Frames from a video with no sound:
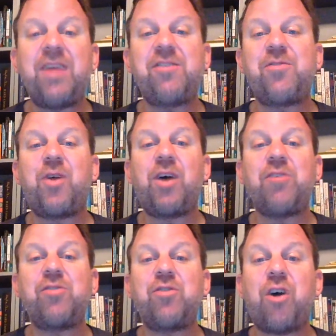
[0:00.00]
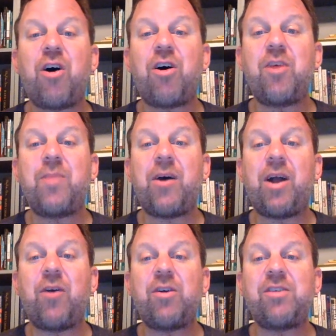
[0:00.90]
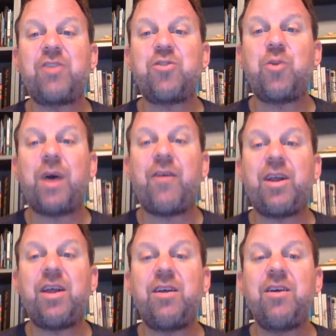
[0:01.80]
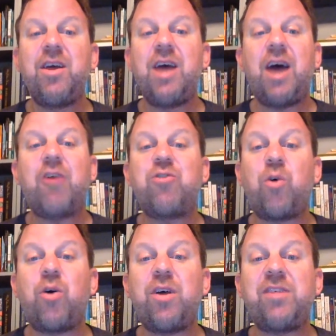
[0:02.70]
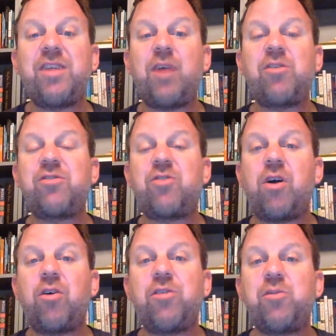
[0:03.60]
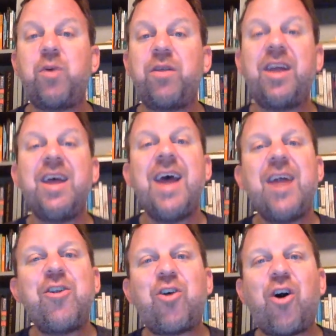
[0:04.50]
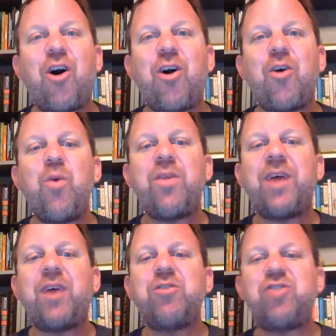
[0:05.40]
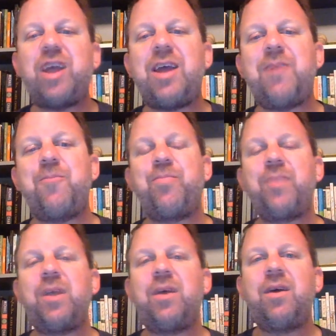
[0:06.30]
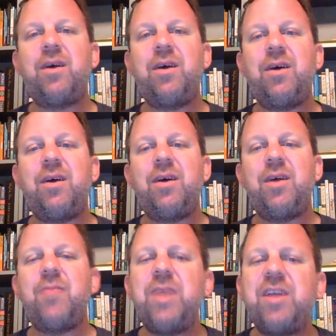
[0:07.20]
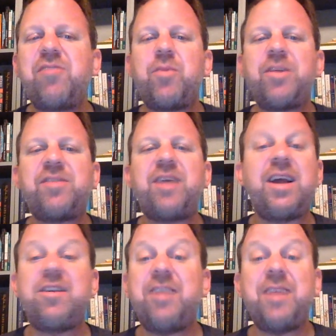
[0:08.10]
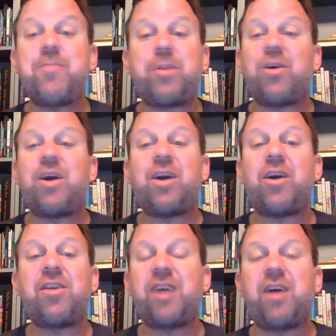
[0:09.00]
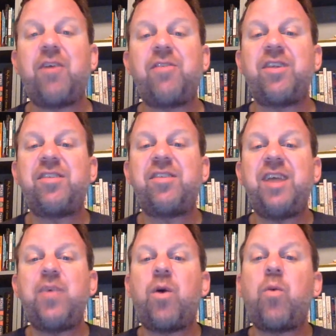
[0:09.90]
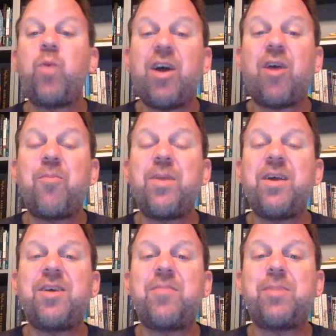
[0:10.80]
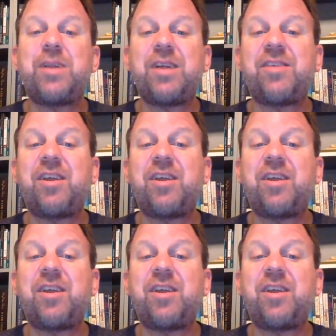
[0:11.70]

for us to talk about our sexuality our joys and our struggles with it, and to talk without shame. It means we must take a deep look at ourselves and see where we are being complicit